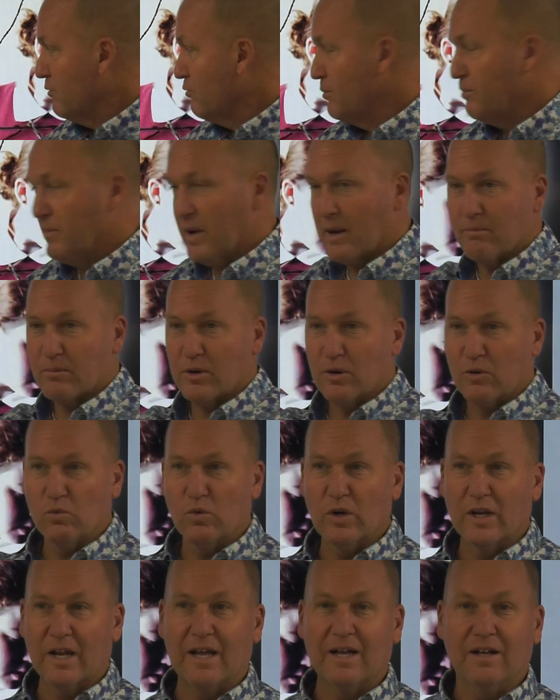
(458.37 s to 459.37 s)
remember
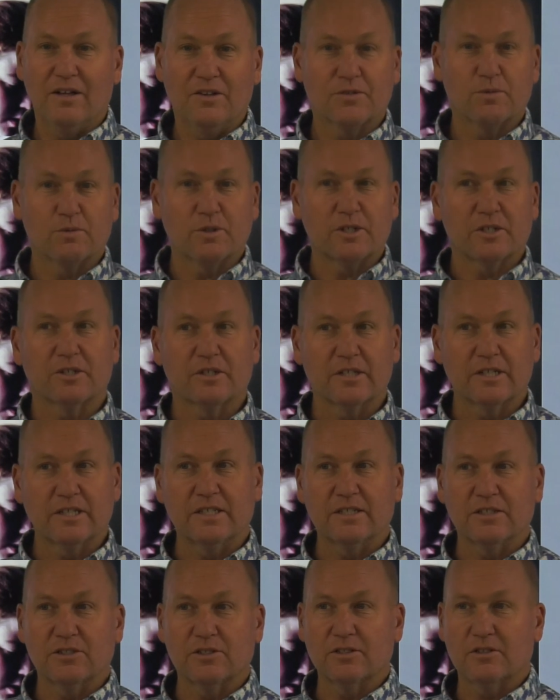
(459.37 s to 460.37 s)
what else we're turning
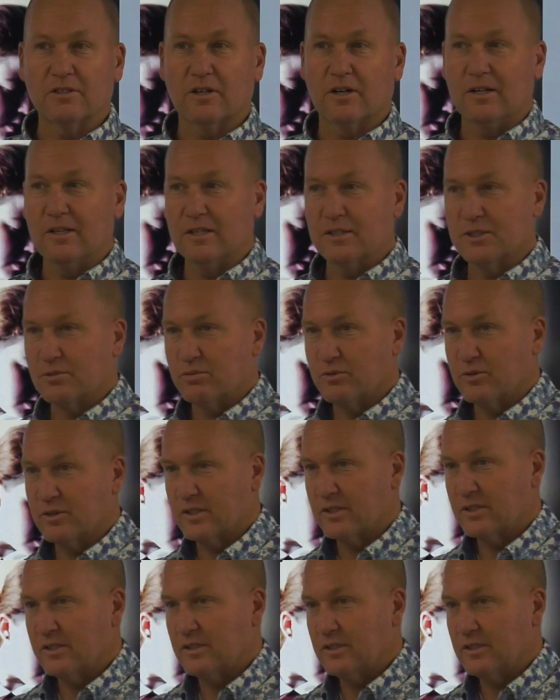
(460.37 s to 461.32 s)
into College Board?